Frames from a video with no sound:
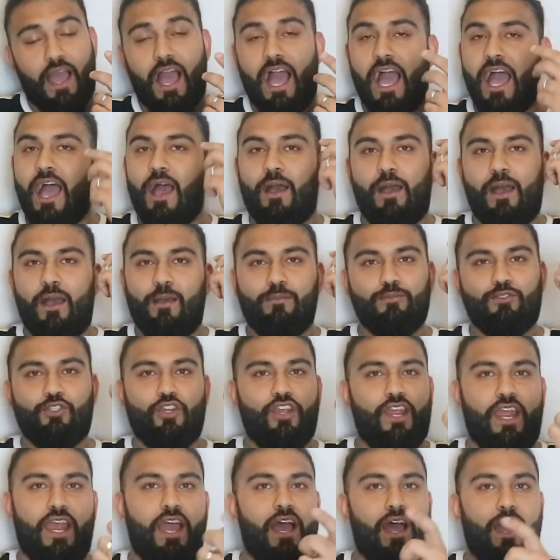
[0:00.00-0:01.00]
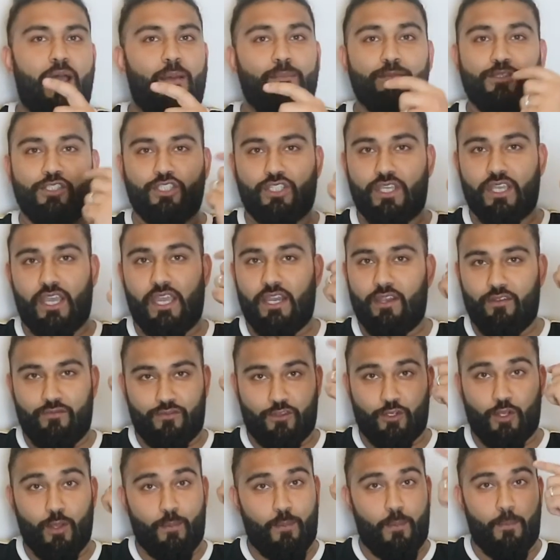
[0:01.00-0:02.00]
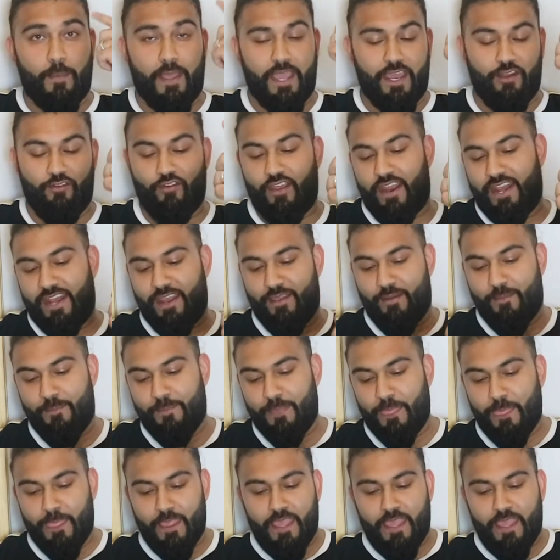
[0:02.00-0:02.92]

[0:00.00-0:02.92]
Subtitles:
I'm just going off the top of my head right now.